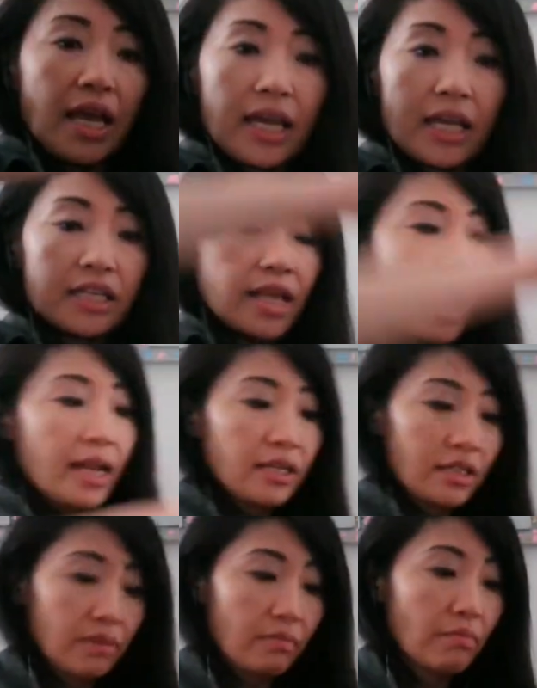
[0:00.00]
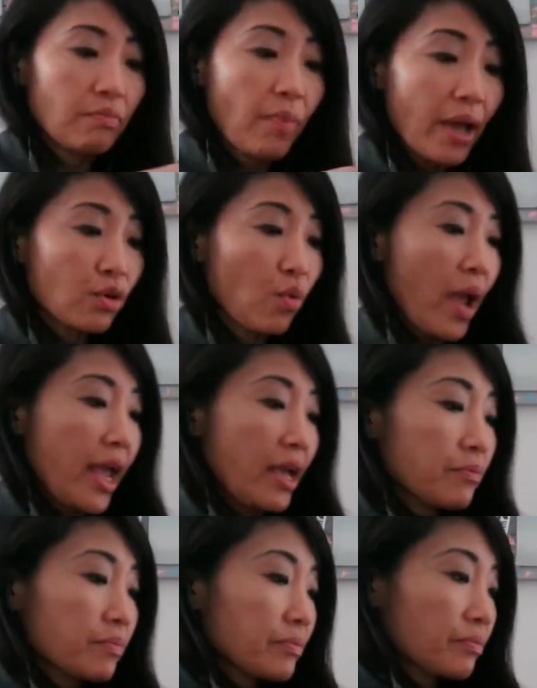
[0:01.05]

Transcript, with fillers: is, and by the way,